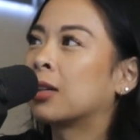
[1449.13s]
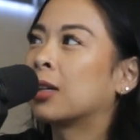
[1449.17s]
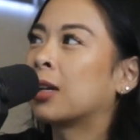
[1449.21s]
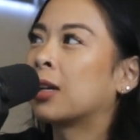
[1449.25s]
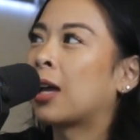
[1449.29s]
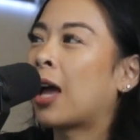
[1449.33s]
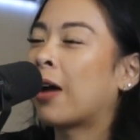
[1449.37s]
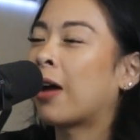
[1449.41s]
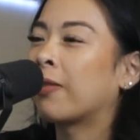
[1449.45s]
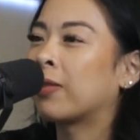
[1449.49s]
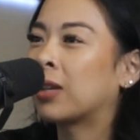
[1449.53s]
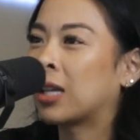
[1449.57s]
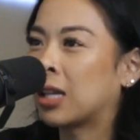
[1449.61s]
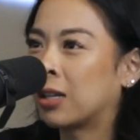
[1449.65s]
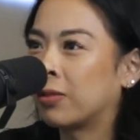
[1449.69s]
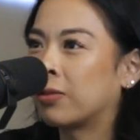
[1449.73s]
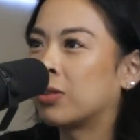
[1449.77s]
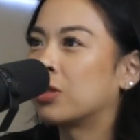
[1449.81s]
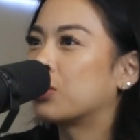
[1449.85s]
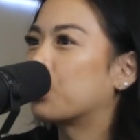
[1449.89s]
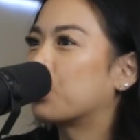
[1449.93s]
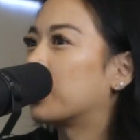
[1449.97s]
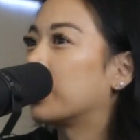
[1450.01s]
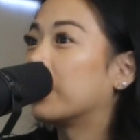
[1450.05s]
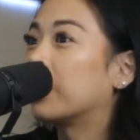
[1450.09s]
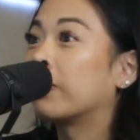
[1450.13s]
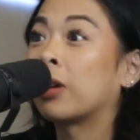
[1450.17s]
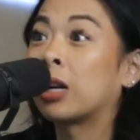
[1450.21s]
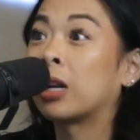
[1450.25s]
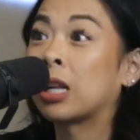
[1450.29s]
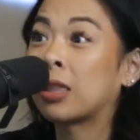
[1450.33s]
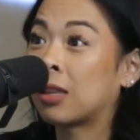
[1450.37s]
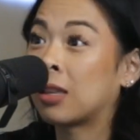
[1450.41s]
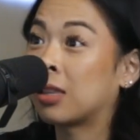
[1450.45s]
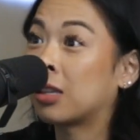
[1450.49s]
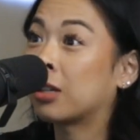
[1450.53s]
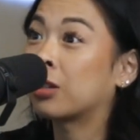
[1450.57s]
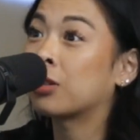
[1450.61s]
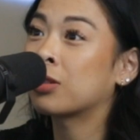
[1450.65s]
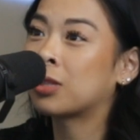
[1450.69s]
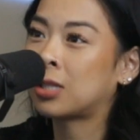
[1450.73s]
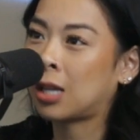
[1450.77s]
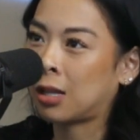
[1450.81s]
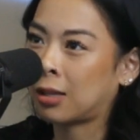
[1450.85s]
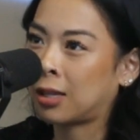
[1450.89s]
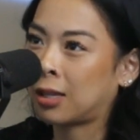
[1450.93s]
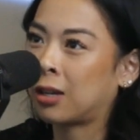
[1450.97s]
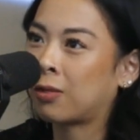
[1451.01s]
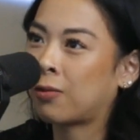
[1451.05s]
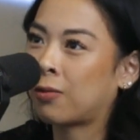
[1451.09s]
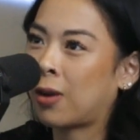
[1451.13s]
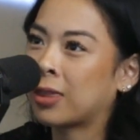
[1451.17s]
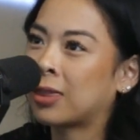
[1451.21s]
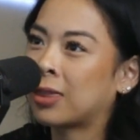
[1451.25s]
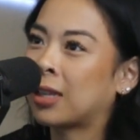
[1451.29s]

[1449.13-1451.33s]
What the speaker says: having inventory of anything that you're selling, right?